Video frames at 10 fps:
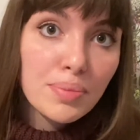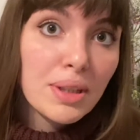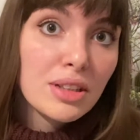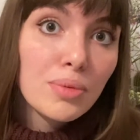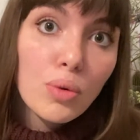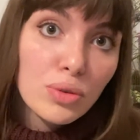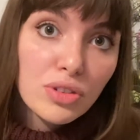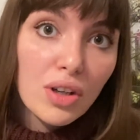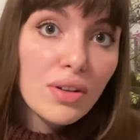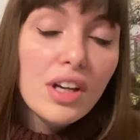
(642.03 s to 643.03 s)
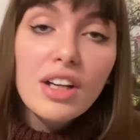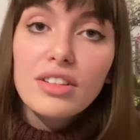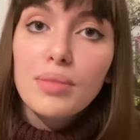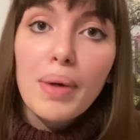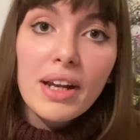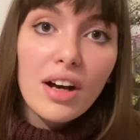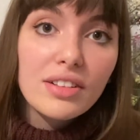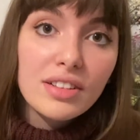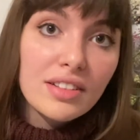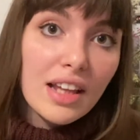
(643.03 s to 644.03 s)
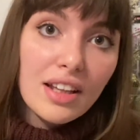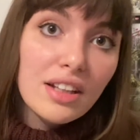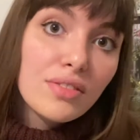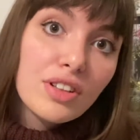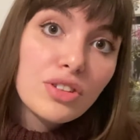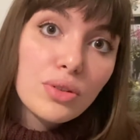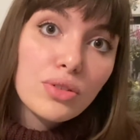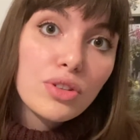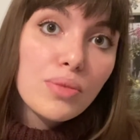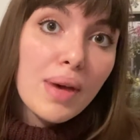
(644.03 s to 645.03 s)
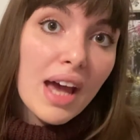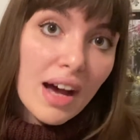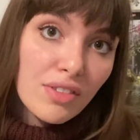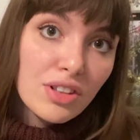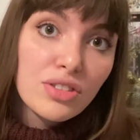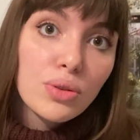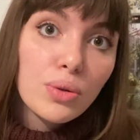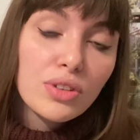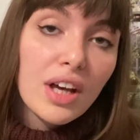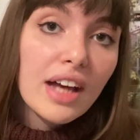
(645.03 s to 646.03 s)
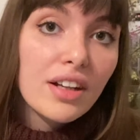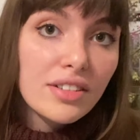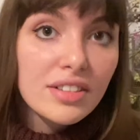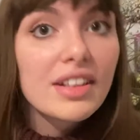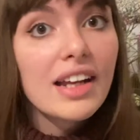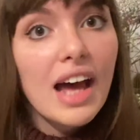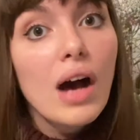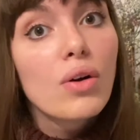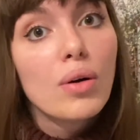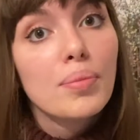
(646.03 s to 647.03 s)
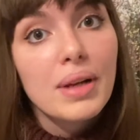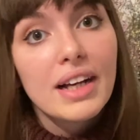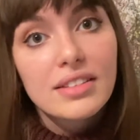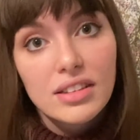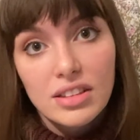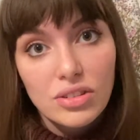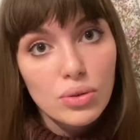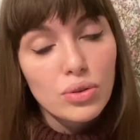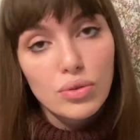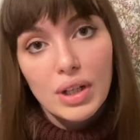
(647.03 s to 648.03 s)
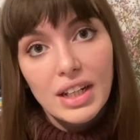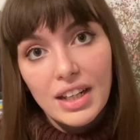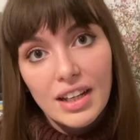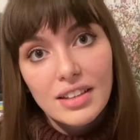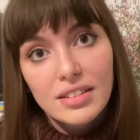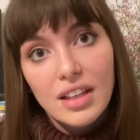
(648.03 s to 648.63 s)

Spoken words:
but it's also to better understand the individuals who may have the disorder and understand how complex the disorder really is.